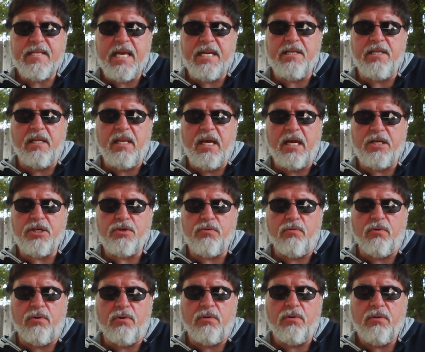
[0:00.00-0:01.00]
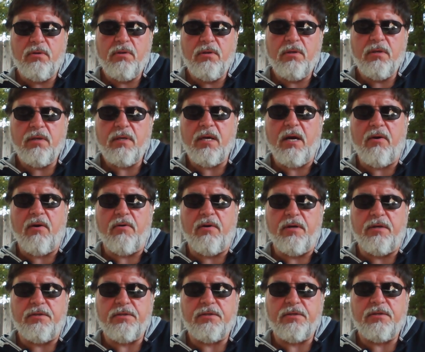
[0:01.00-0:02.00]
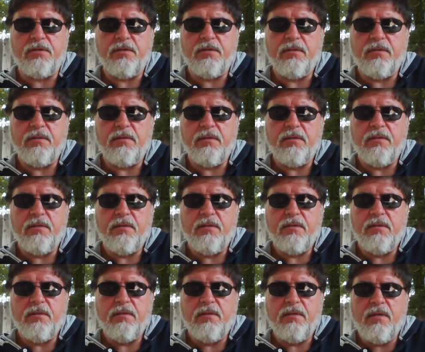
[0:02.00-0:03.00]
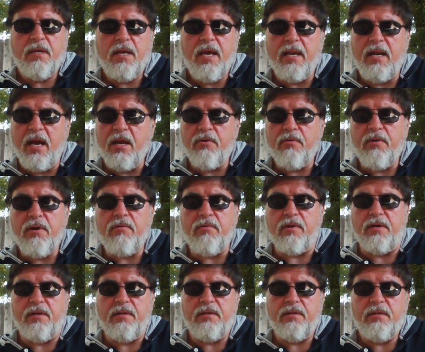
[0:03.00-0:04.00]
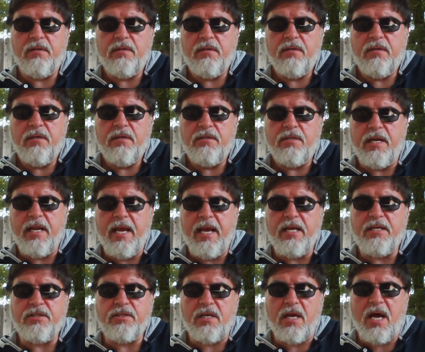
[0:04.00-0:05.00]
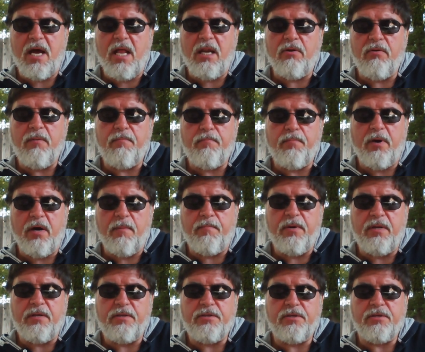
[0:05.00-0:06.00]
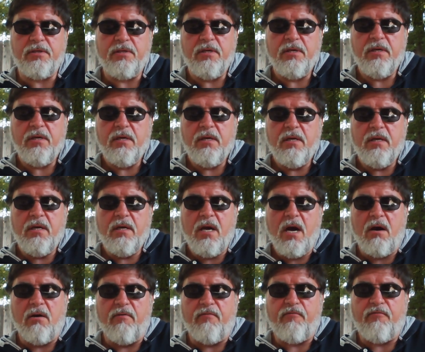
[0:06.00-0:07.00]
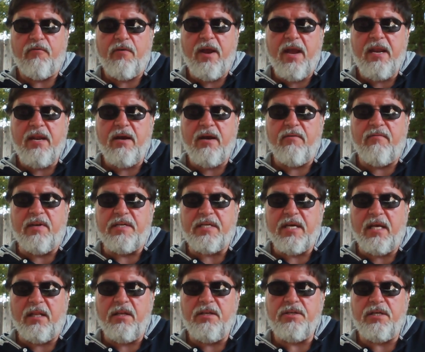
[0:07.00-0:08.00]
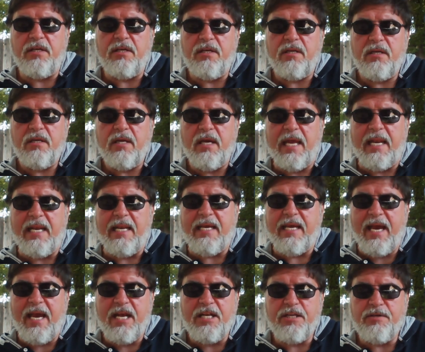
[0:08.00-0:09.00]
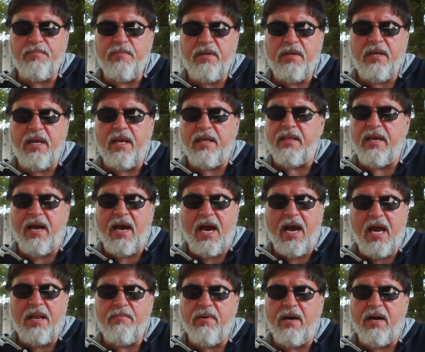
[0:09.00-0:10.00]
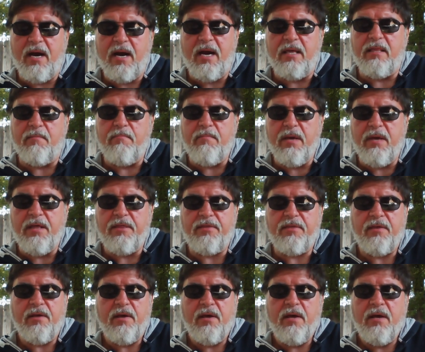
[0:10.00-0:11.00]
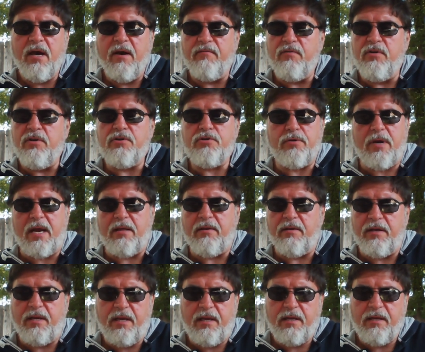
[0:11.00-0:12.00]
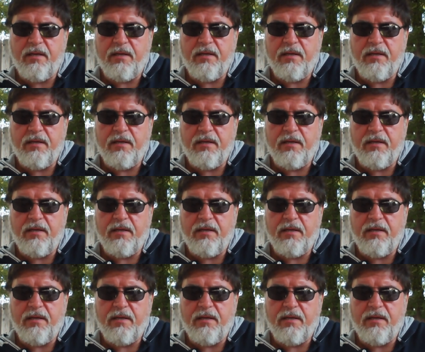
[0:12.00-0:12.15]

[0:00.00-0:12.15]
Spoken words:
Intellectual cowardice. And I agree with it. Today's tolerant puppets are afraid of intelligent engagement, and they hide behind the myth of neutrality.